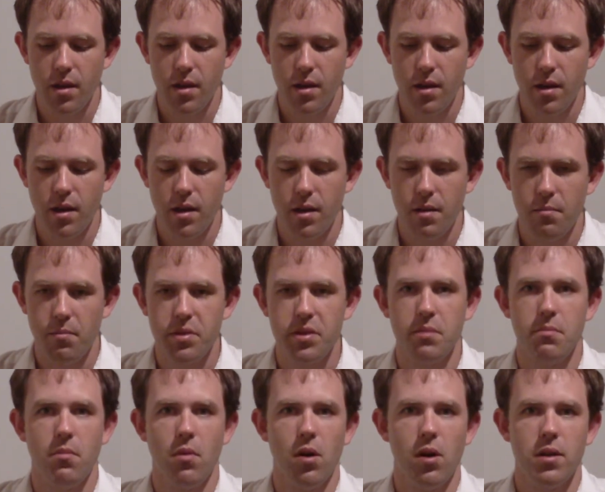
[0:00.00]
But
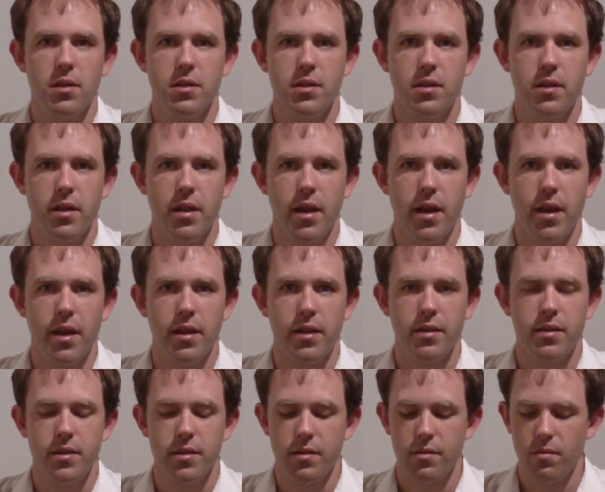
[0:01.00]
the malt
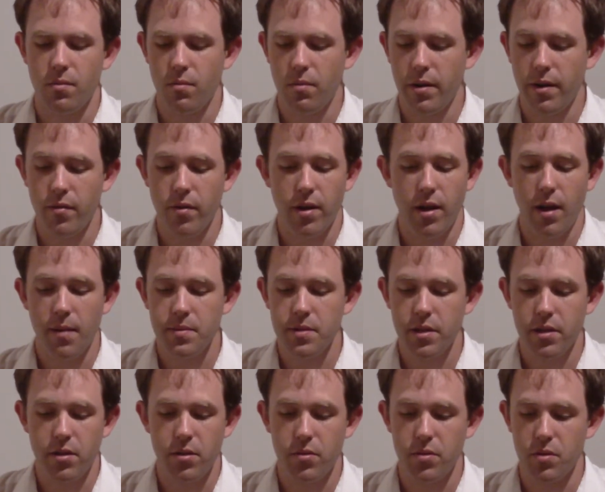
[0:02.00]
and whatever hops
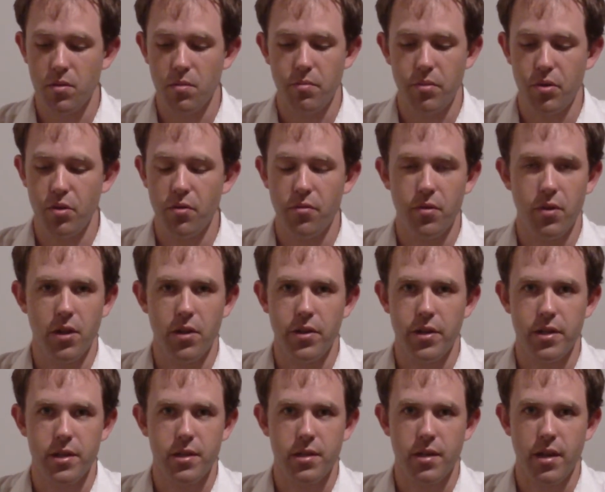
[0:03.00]
they use are beautiful on
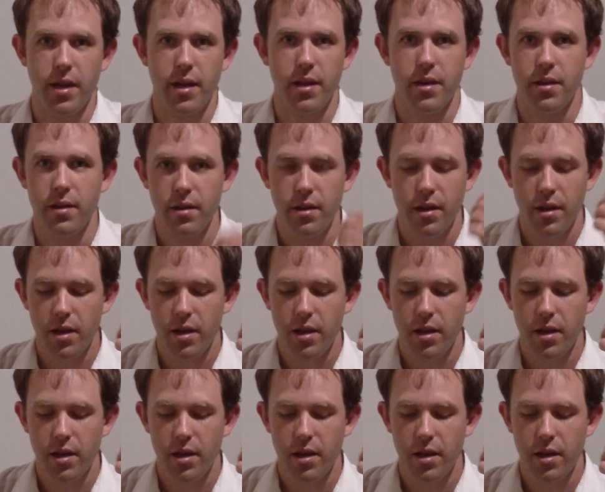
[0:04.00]
this, and